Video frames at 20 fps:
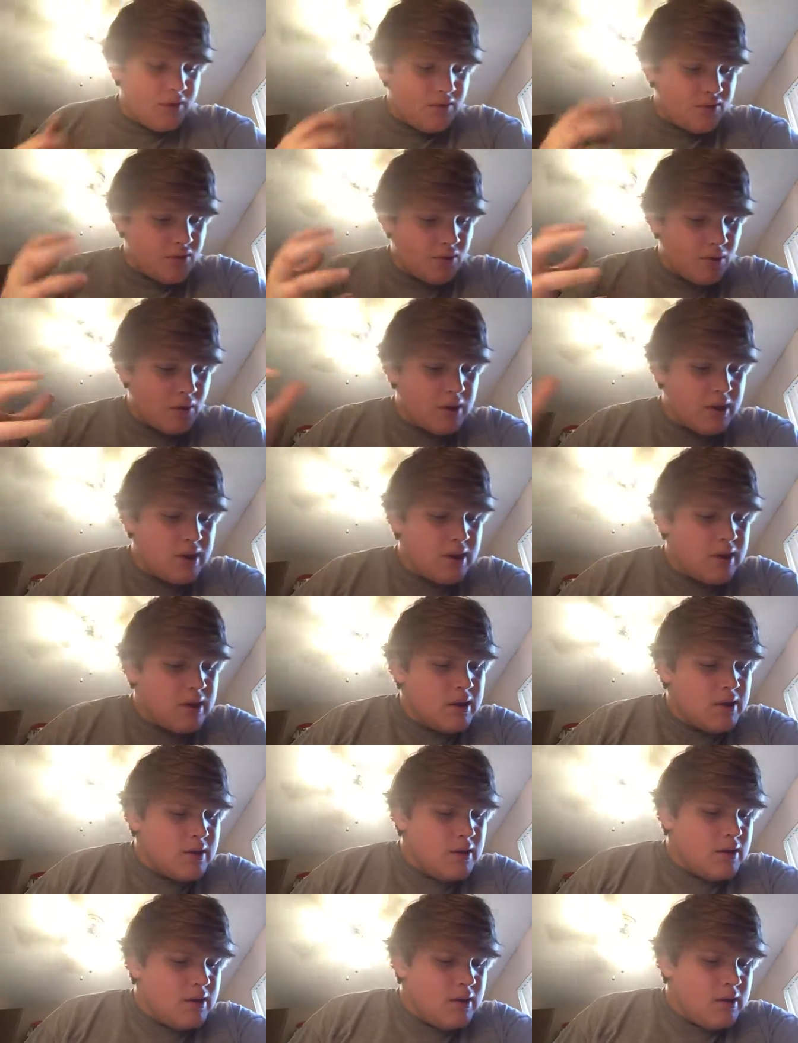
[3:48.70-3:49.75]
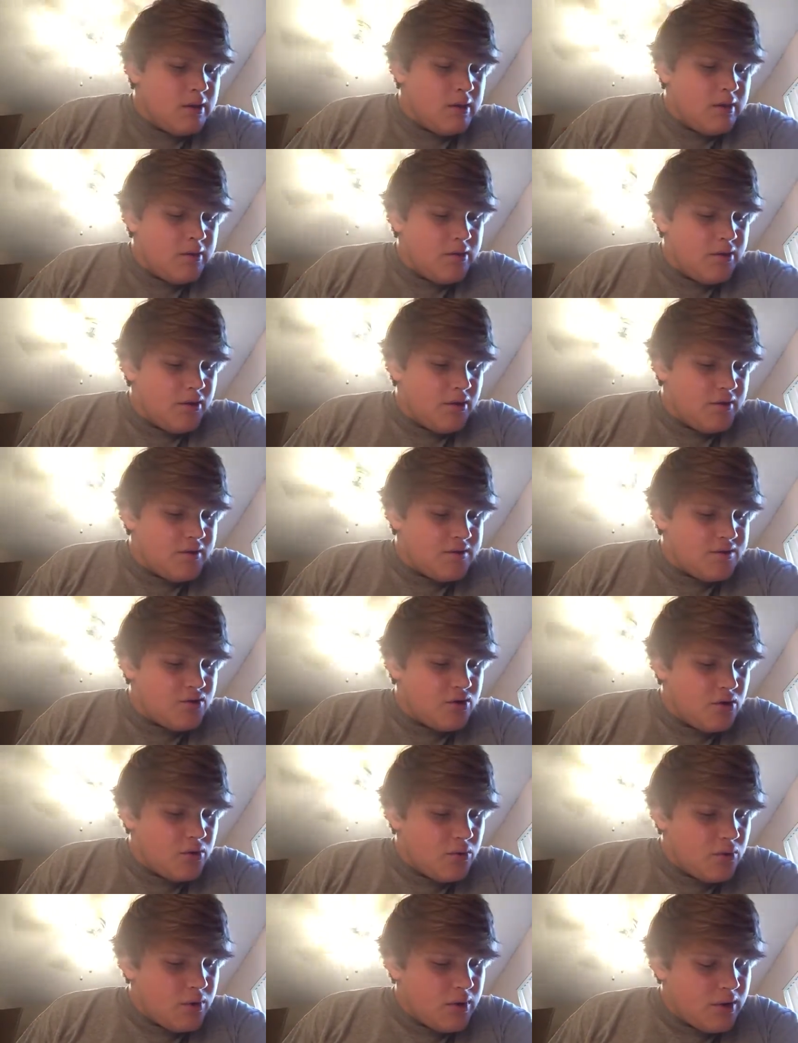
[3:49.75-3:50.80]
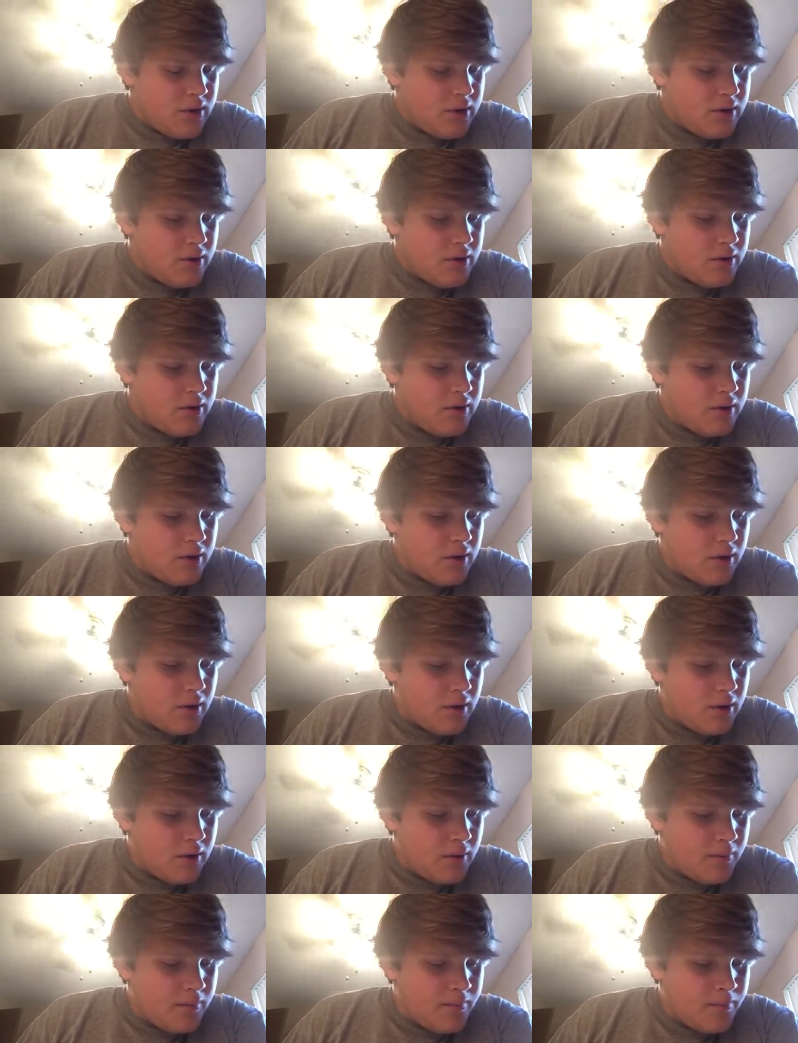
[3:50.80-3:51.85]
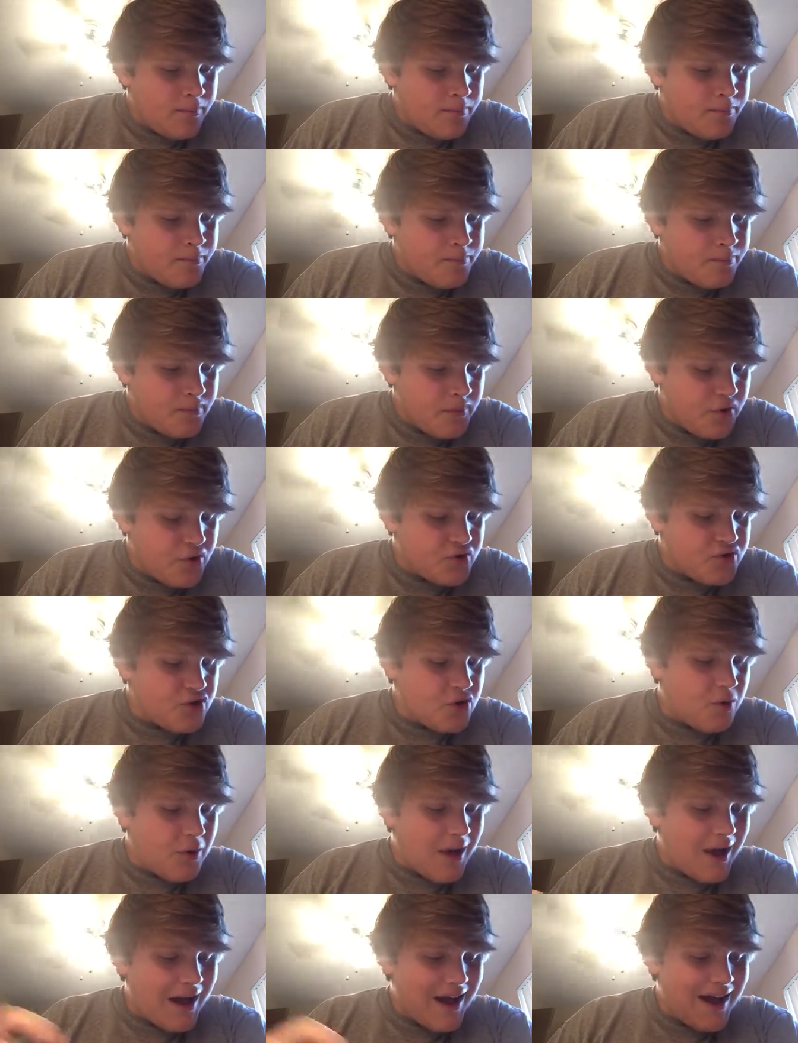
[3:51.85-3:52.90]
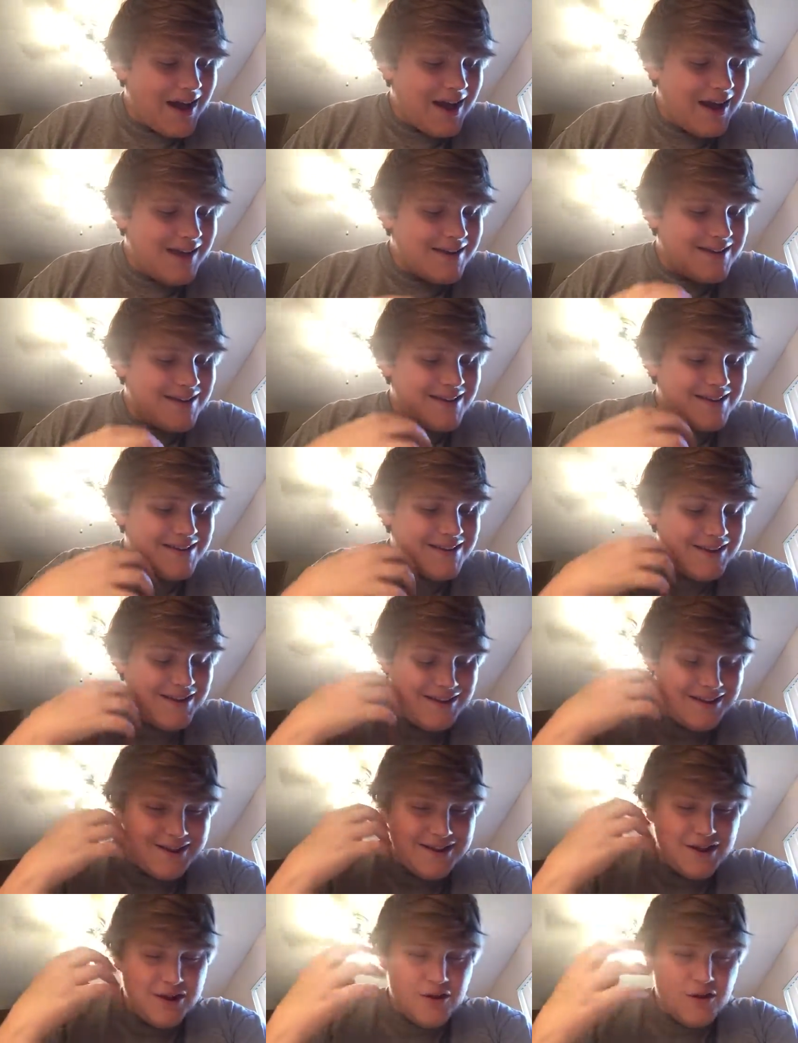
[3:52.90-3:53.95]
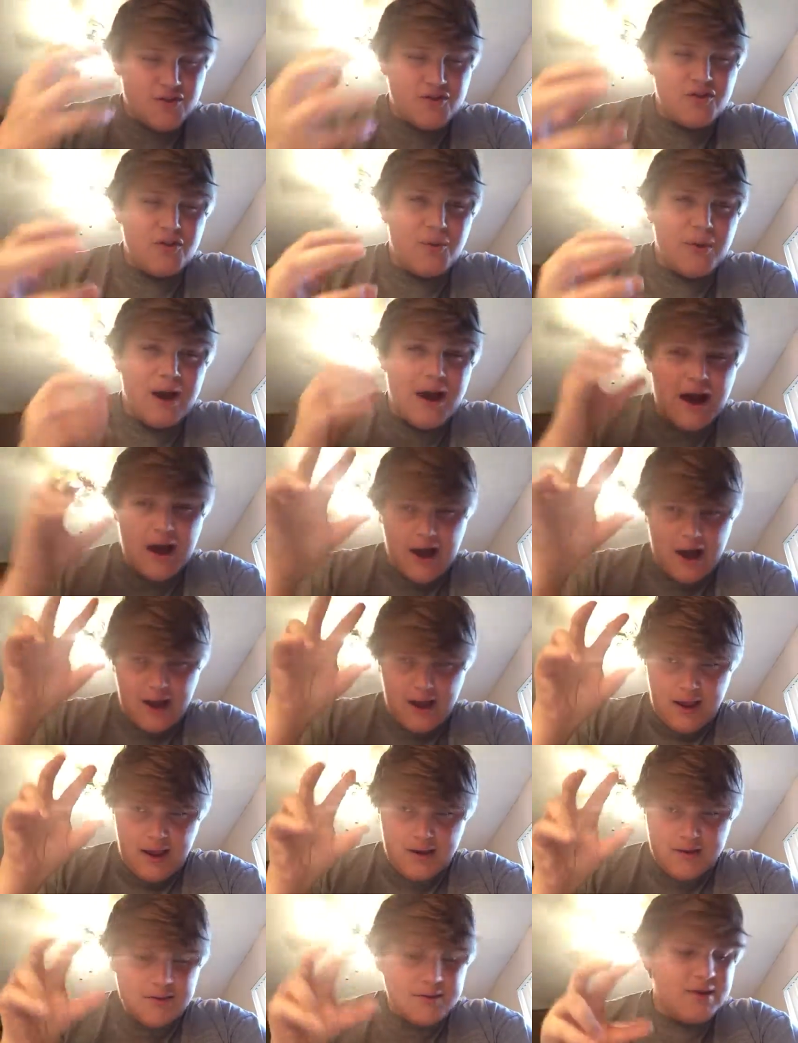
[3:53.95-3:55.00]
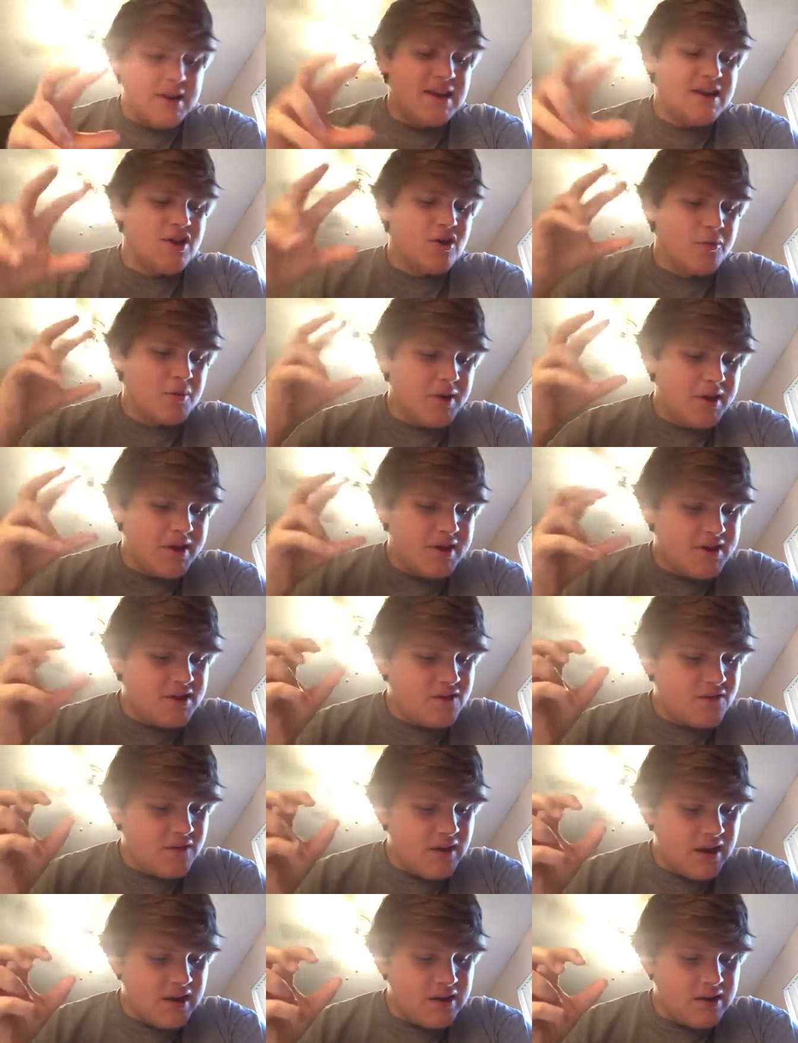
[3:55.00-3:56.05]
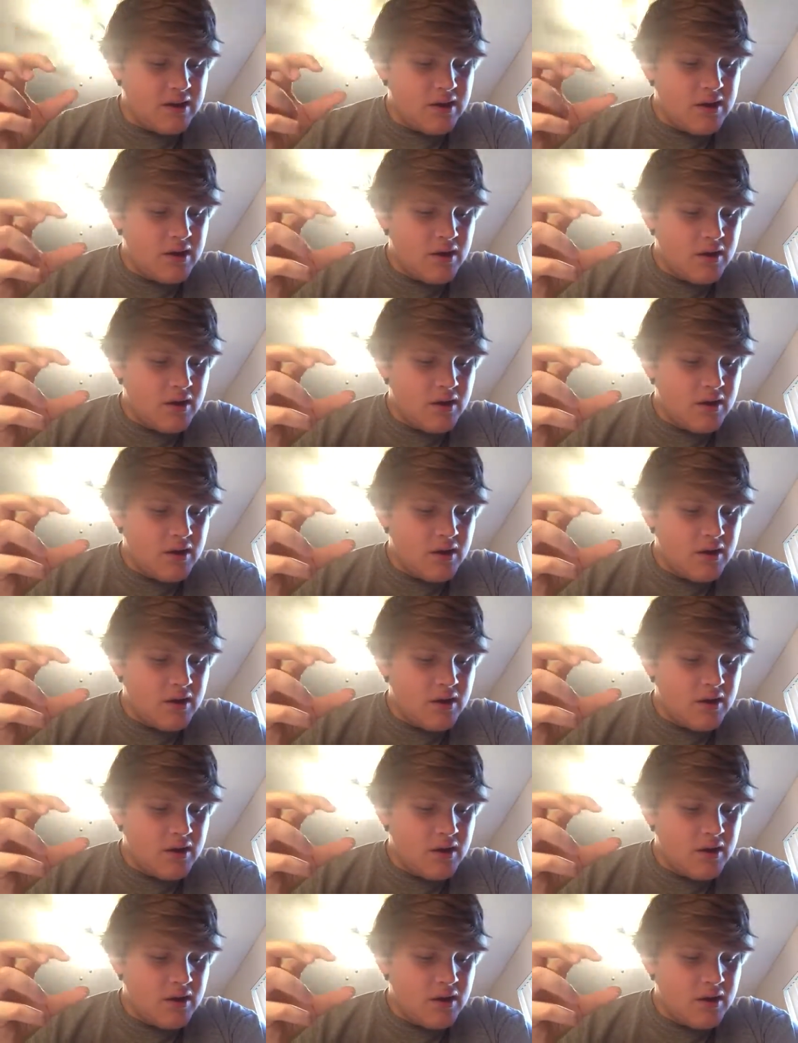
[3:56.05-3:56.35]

So there is no um, there's no I there's no I determining its fate.